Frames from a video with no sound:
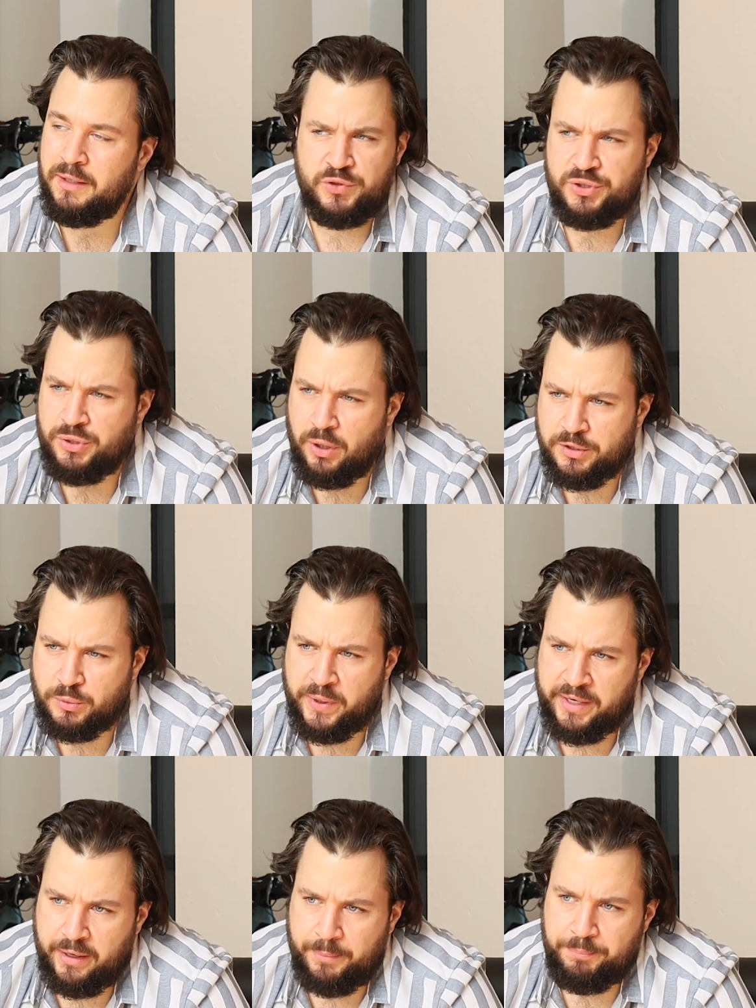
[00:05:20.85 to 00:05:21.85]
Stocks
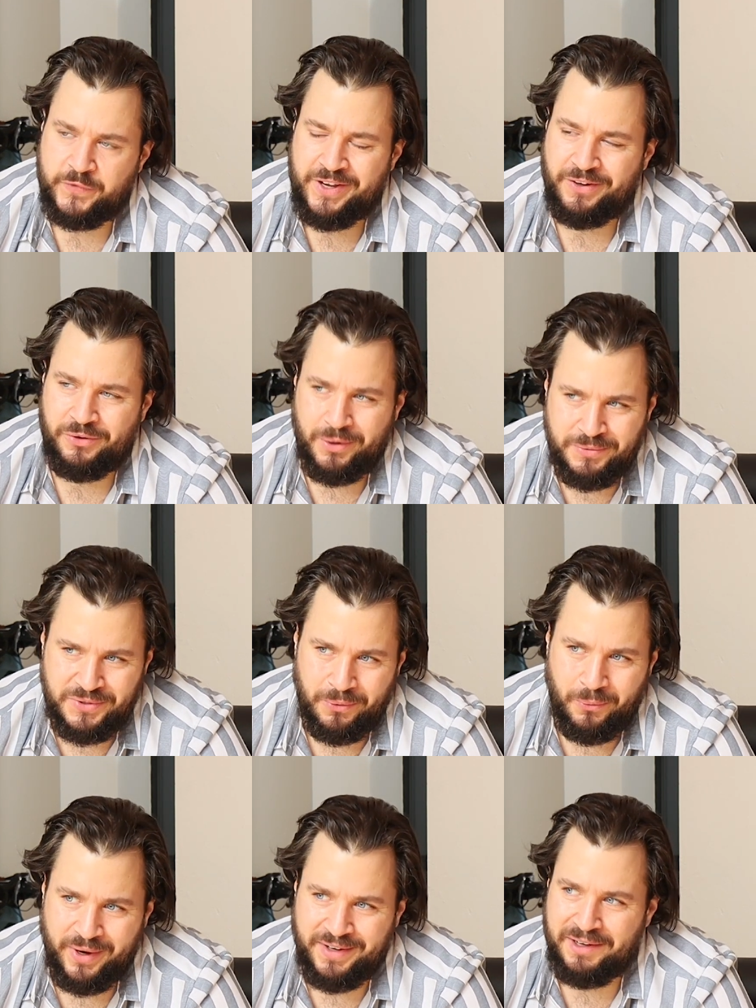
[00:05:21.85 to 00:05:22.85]
went up, and crypto
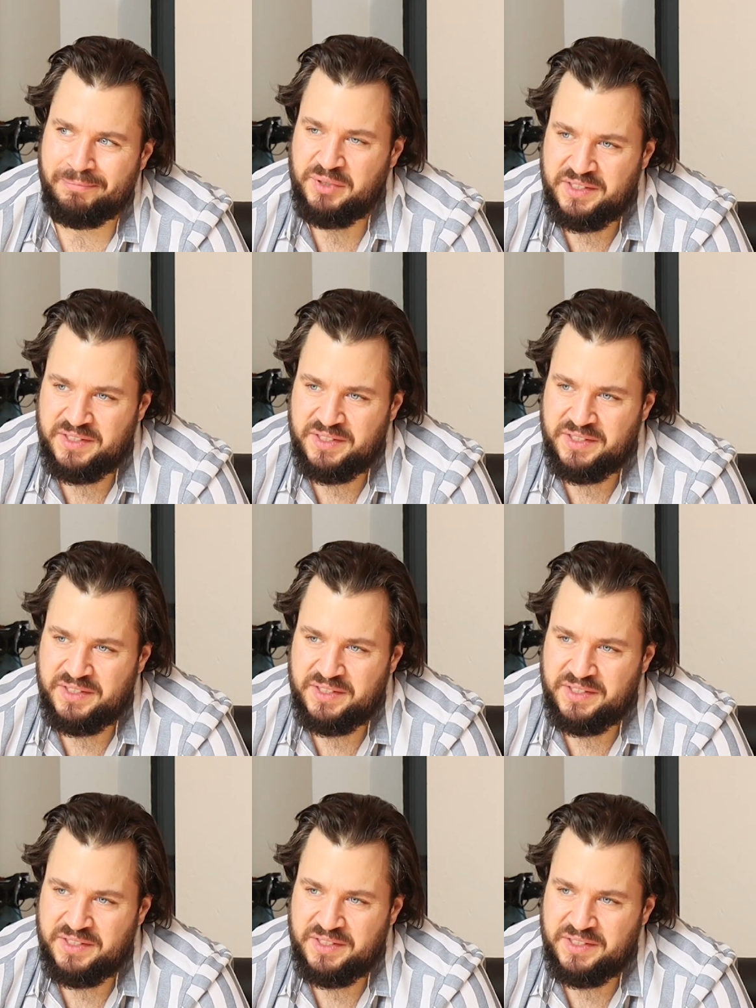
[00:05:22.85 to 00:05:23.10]
went up,